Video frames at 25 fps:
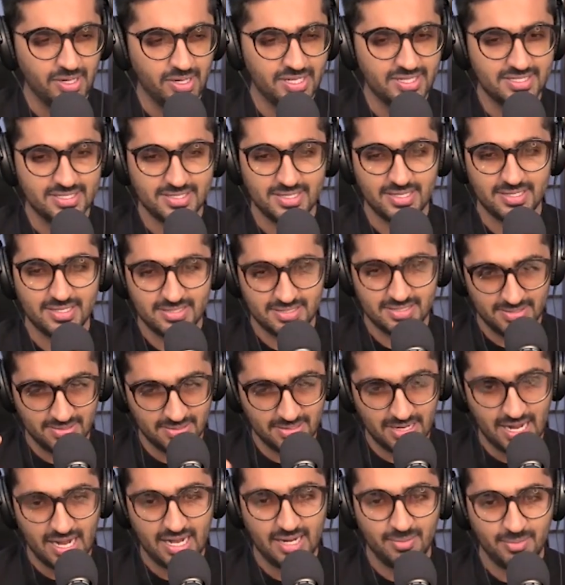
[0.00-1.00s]
It's it's
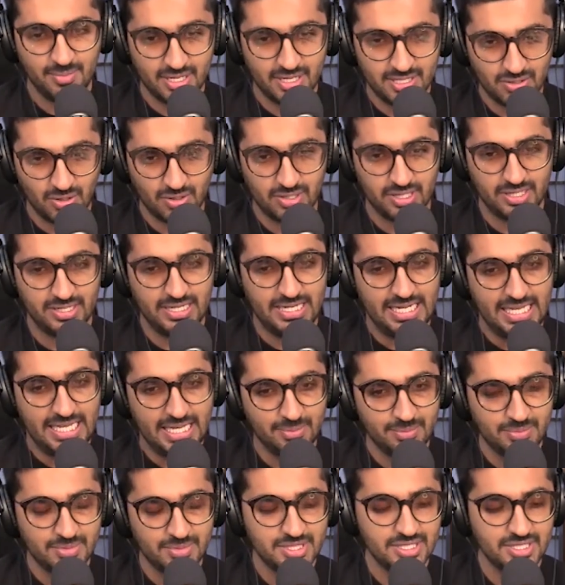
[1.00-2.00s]
random exotic
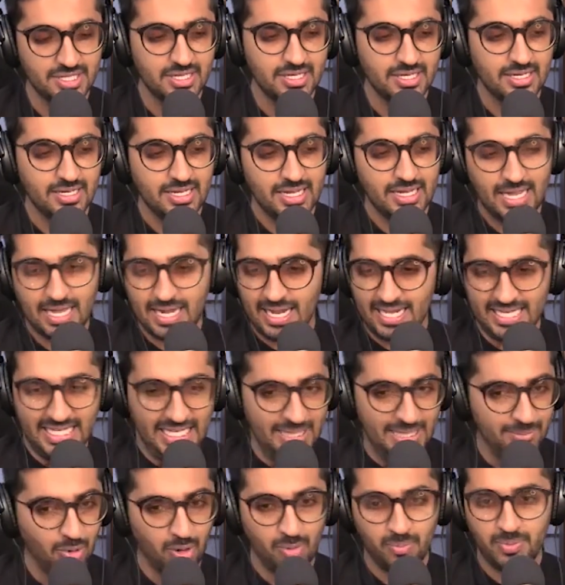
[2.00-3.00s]
names, and I
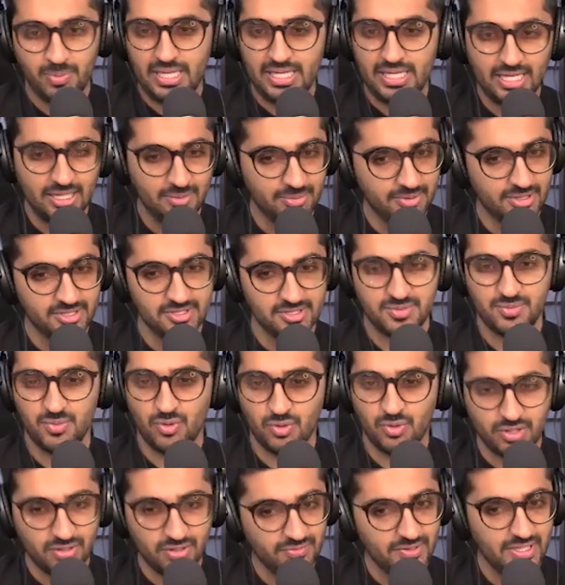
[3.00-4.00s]
keep on playing it because it's
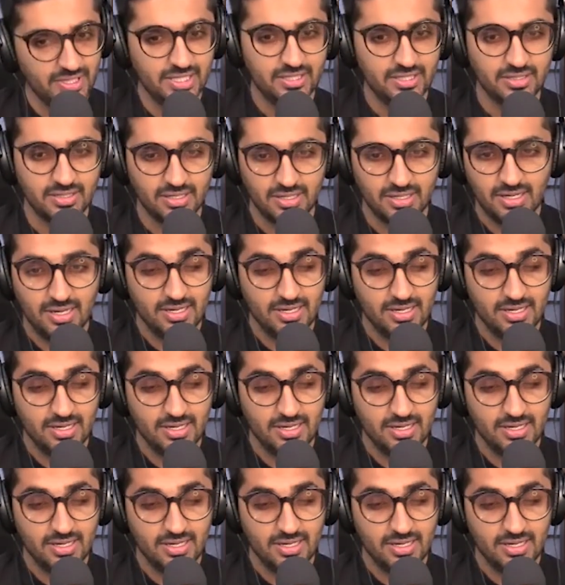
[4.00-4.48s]
more convenient.